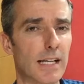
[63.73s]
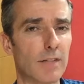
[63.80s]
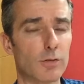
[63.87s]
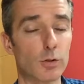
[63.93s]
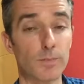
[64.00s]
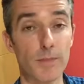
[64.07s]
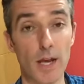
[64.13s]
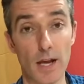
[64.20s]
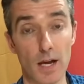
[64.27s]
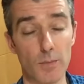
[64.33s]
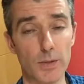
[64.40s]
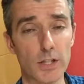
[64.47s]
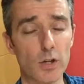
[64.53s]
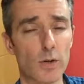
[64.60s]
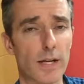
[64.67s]
level. And
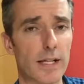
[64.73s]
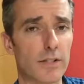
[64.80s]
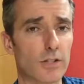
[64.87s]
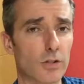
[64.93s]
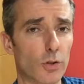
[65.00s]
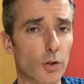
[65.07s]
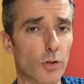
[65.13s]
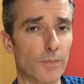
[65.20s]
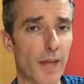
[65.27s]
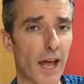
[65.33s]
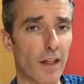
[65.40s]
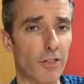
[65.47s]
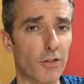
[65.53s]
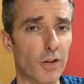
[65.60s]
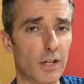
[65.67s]
we do it in store
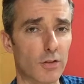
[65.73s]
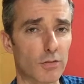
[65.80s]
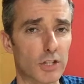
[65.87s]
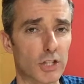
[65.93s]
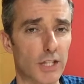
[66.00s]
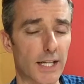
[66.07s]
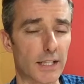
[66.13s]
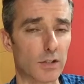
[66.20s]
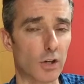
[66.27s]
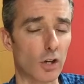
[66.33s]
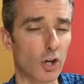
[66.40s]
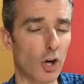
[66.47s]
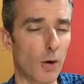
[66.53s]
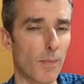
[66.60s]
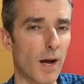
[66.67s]
at
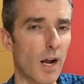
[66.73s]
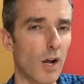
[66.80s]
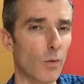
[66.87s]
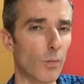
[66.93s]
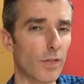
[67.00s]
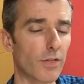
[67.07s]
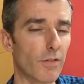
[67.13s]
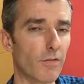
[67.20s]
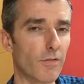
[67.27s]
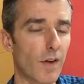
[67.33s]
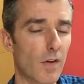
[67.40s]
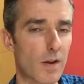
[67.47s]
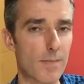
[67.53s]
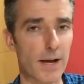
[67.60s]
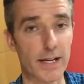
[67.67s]
33shake.com with the
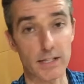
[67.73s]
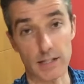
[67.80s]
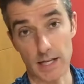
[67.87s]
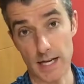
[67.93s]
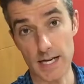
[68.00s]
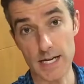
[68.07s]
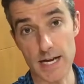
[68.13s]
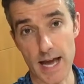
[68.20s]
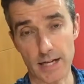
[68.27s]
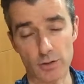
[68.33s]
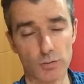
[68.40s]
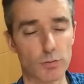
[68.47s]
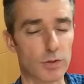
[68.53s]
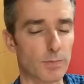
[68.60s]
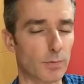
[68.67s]
very best in
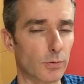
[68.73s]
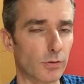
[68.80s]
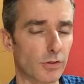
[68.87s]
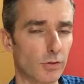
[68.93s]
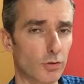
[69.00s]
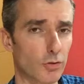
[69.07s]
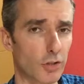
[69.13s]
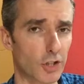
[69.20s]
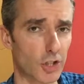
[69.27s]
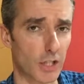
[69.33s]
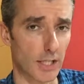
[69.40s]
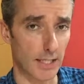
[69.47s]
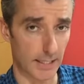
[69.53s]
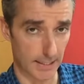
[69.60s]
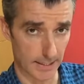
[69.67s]
natural sports
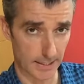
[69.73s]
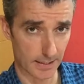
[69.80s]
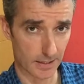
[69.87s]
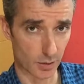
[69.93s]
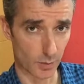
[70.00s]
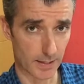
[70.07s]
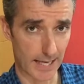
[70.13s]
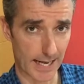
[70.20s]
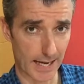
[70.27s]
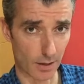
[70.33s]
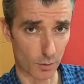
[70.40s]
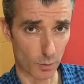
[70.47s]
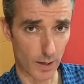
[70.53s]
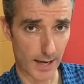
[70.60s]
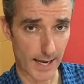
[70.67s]
nutrition. So with that out
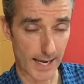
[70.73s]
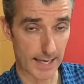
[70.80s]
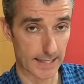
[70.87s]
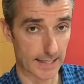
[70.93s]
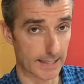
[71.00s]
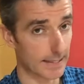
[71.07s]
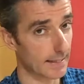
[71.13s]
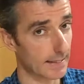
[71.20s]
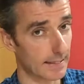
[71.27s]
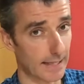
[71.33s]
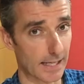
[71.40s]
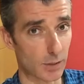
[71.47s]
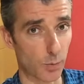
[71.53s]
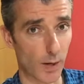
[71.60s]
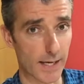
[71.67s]
of the way,
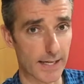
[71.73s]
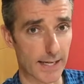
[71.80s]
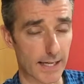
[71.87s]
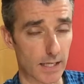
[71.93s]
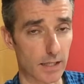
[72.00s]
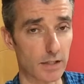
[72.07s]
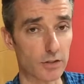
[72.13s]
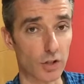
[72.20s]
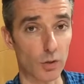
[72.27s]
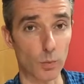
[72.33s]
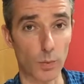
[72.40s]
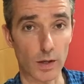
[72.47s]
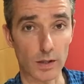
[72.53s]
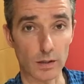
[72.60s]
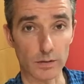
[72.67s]
let's wade in to the
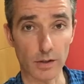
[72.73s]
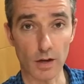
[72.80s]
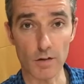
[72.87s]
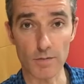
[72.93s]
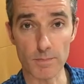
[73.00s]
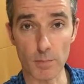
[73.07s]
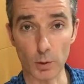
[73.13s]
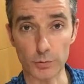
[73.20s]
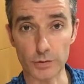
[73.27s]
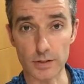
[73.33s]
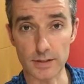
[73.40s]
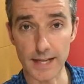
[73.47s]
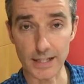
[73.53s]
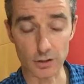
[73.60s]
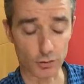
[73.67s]
world of
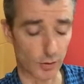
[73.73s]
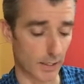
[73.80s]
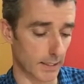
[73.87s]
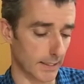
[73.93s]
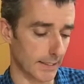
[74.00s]
maltodextrin.